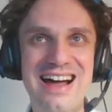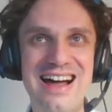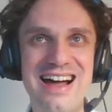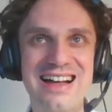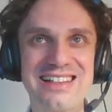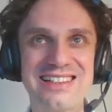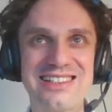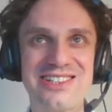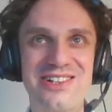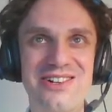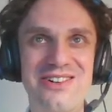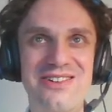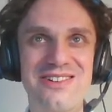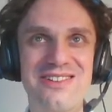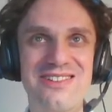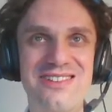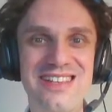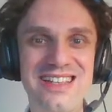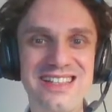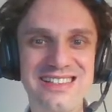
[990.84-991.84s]
So
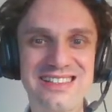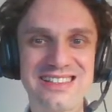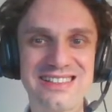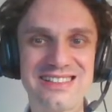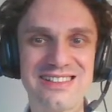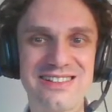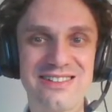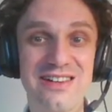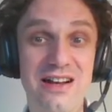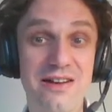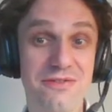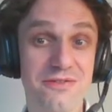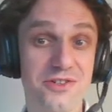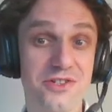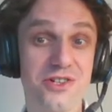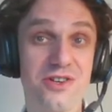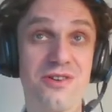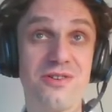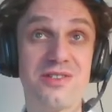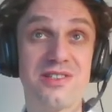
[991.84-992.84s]
this graph
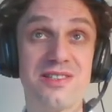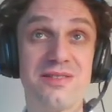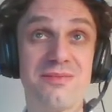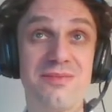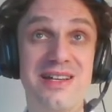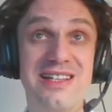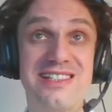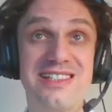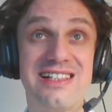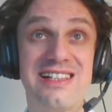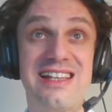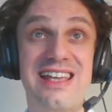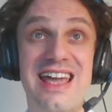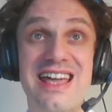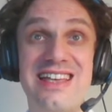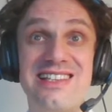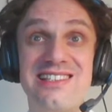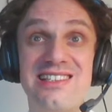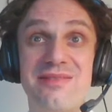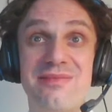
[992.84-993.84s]
shows basically
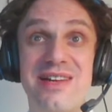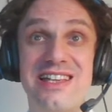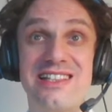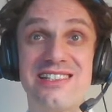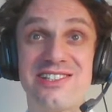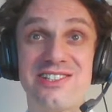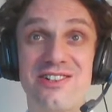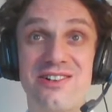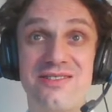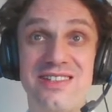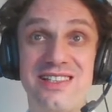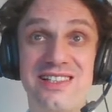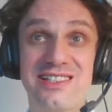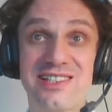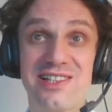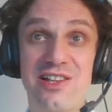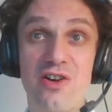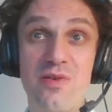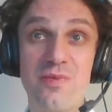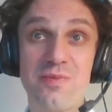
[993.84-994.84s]
estimates of this
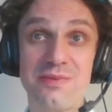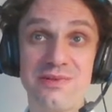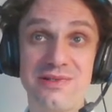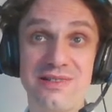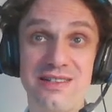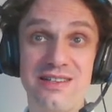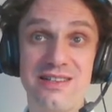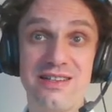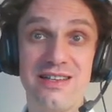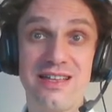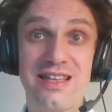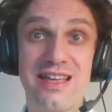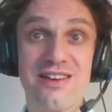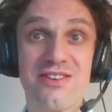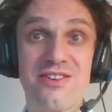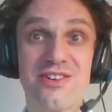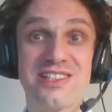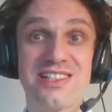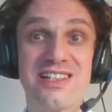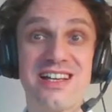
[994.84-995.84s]
slope
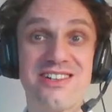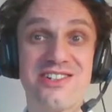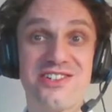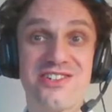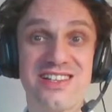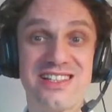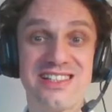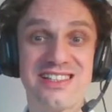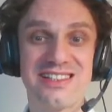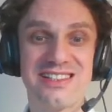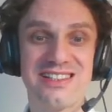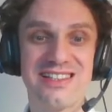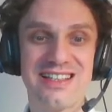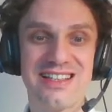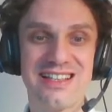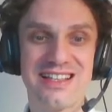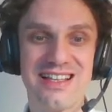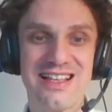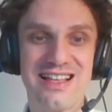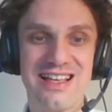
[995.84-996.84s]
across countries.
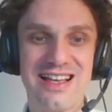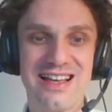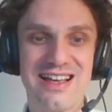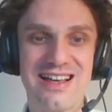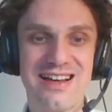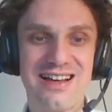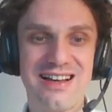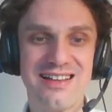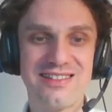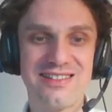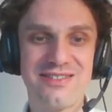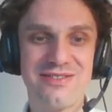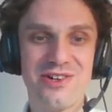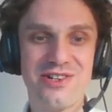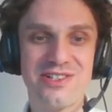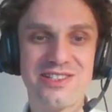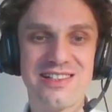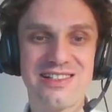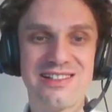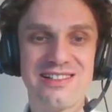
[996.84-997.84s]
The
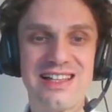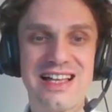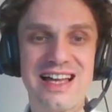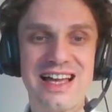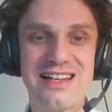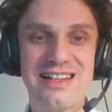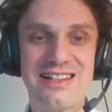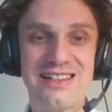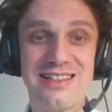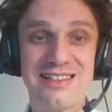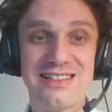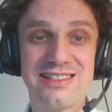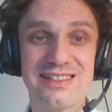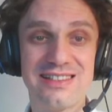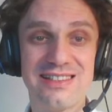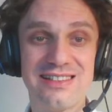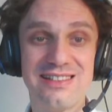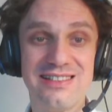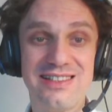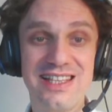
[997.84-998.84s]
vertical line
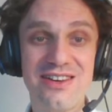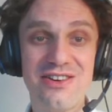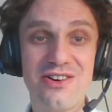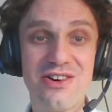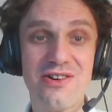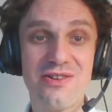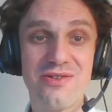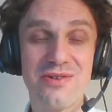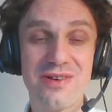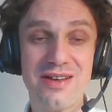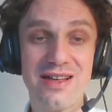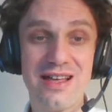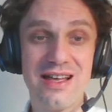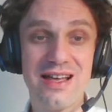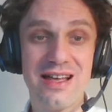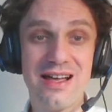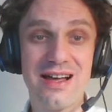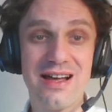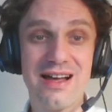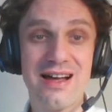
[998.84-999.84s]
is 0,
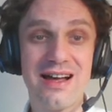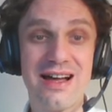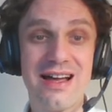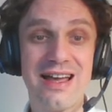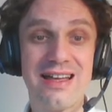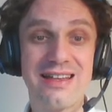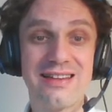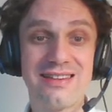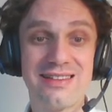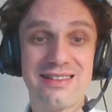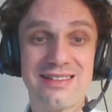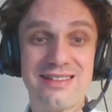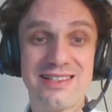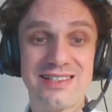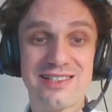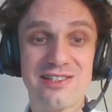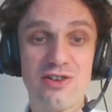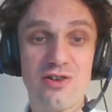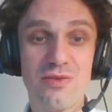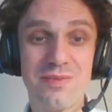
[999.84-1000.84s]
and the
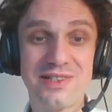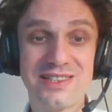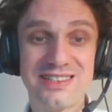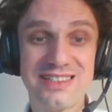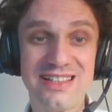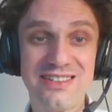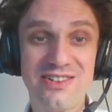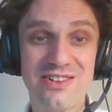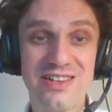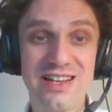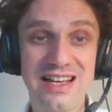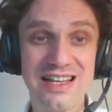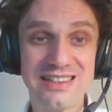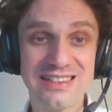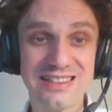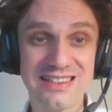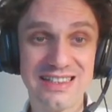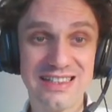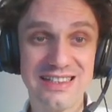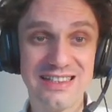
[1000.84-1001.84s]
slope is
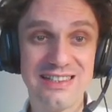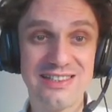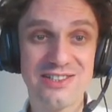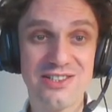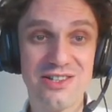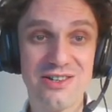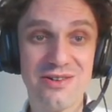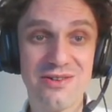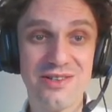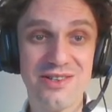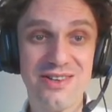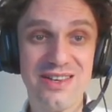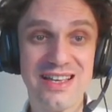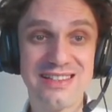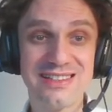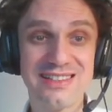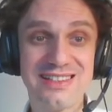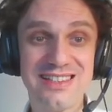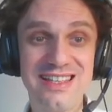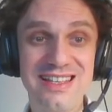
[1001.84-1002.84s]
standardized. So you
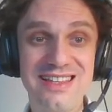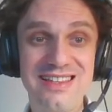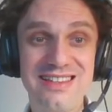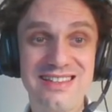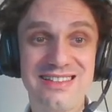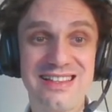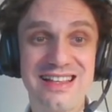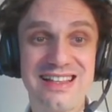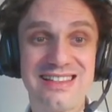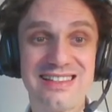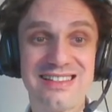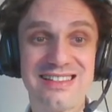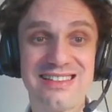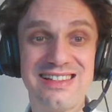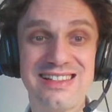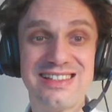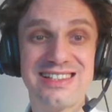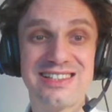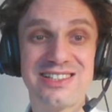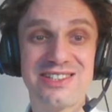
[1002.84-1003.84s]
can see that
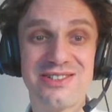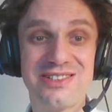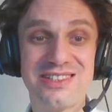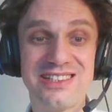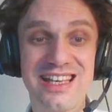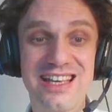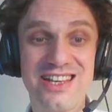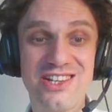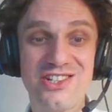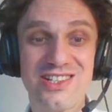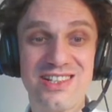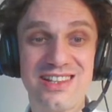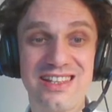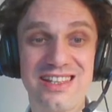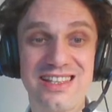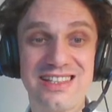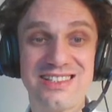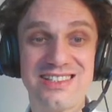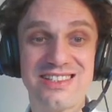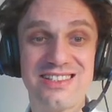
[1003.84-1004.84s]
this association
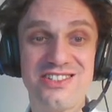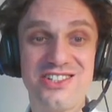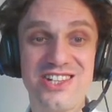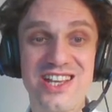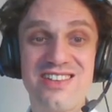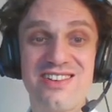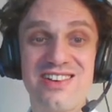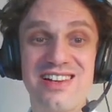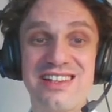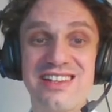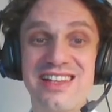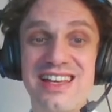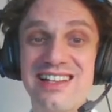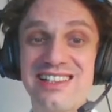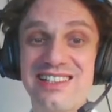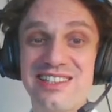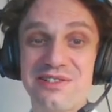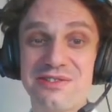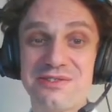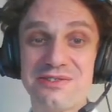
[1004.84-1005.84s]
is generally
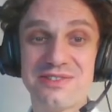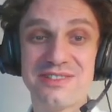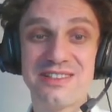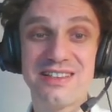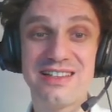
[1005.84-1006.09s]
negative.